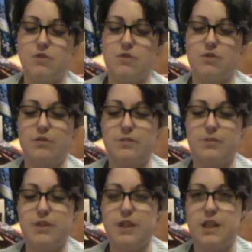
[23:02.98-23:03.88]
so it's
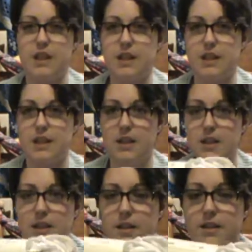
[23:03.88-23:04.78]
pretty thick,
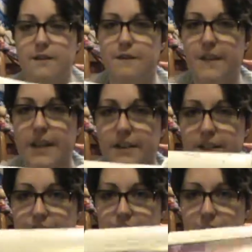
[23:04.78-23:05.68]

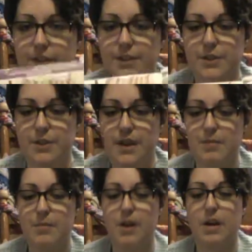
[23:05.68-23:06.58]
very soft. So I
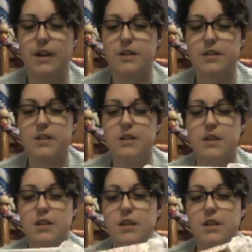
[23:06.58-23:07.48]
bought
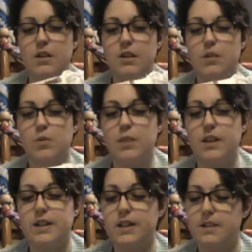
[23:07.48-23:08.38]

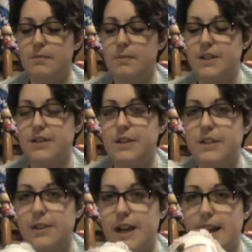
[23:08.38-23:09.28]
one in the misty
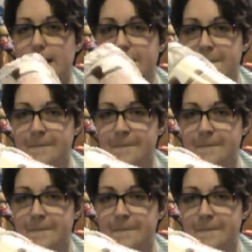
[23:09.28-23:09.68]
gray,